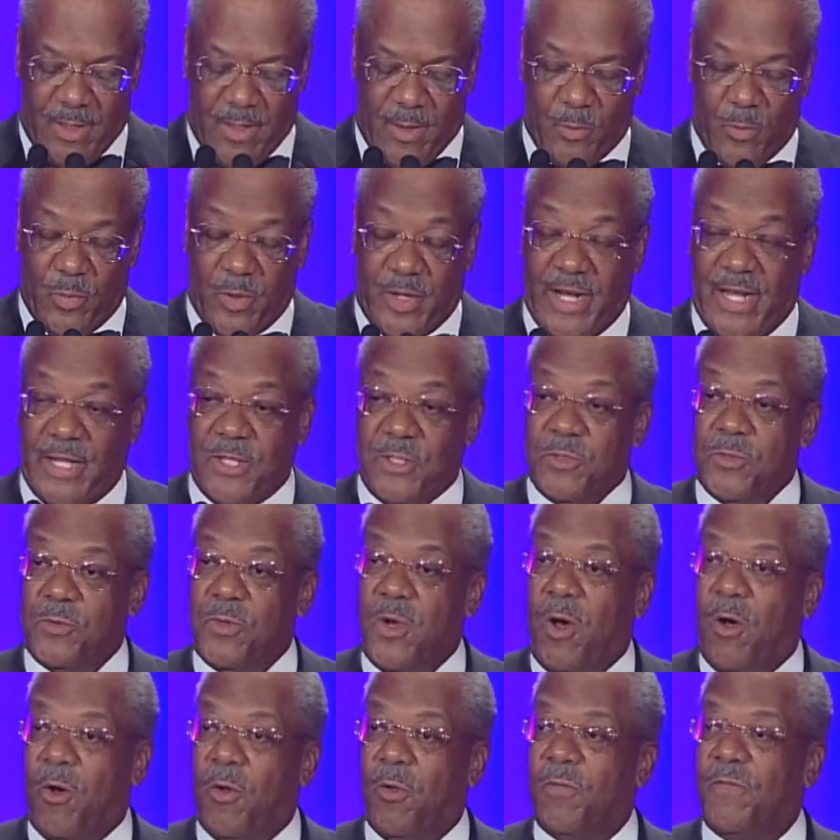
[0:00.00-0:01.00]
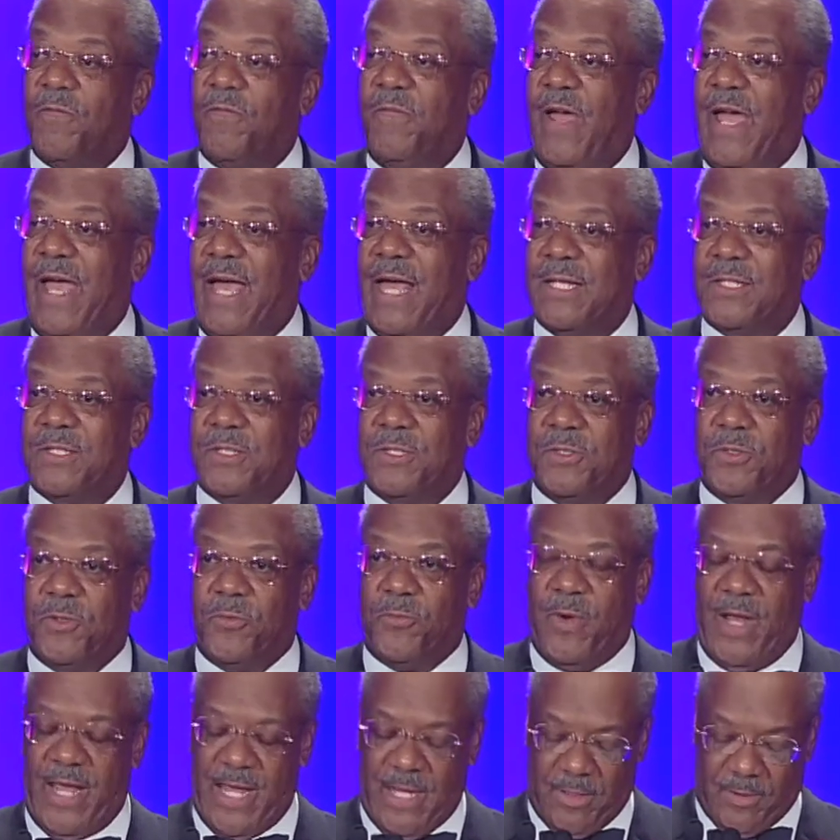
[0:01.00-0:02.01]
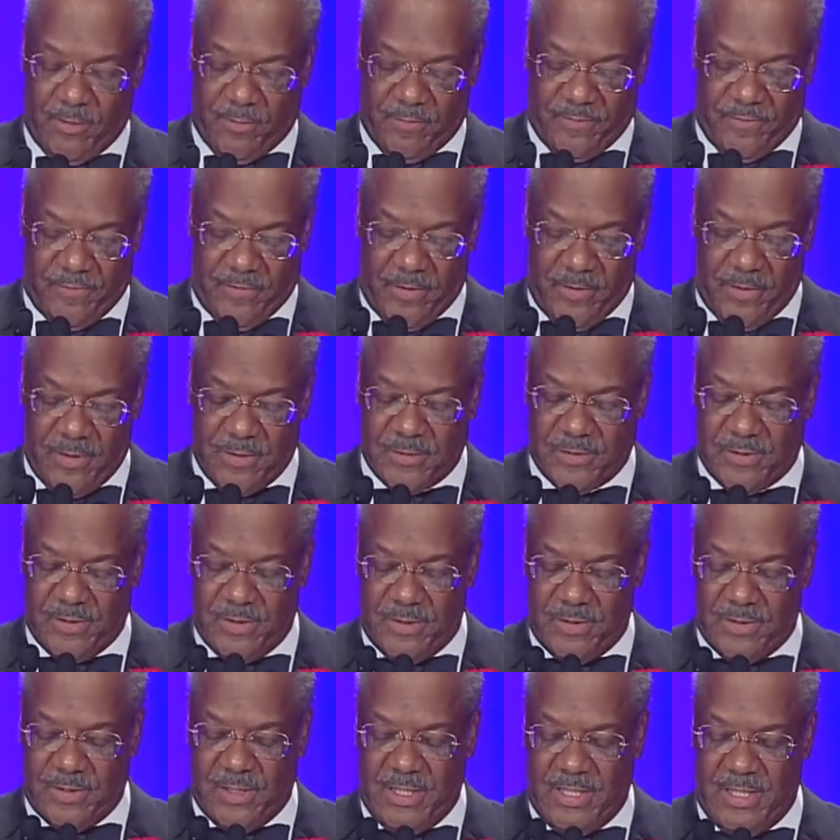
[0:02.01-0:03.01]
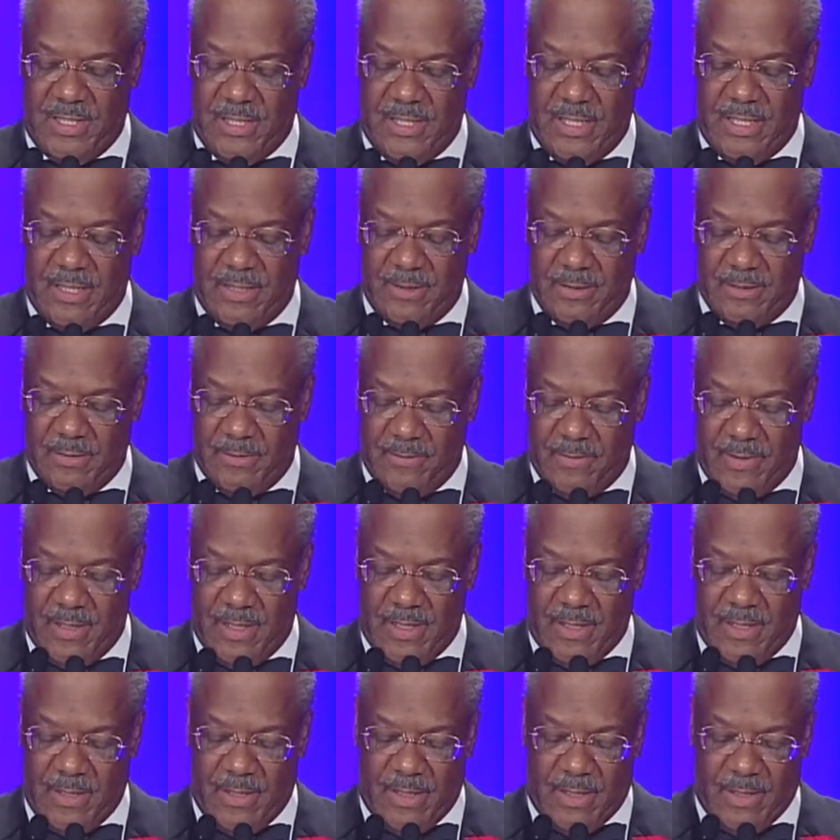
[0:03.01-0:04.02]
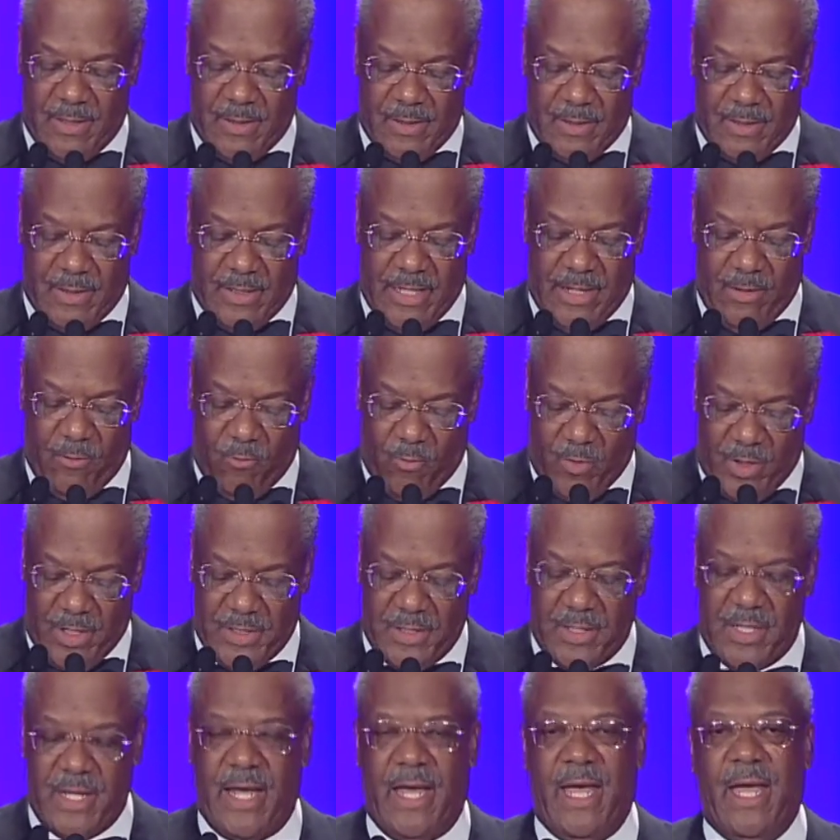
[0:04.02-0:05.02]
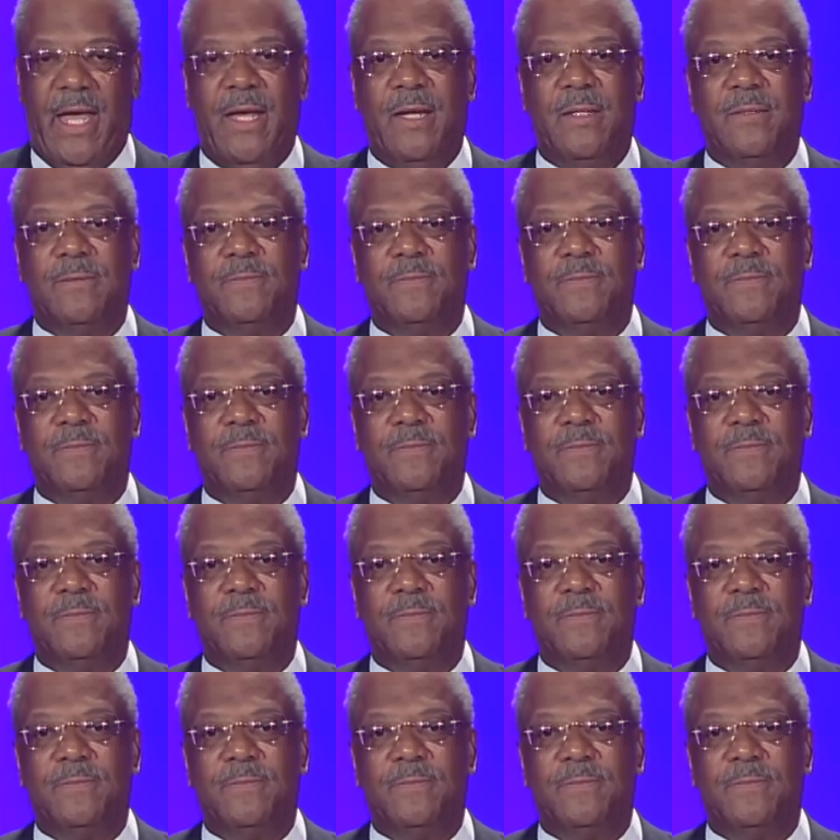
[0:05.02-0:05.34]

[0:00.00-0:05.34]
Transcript: But I do hold fast to Randall Ferguson's heeding that one day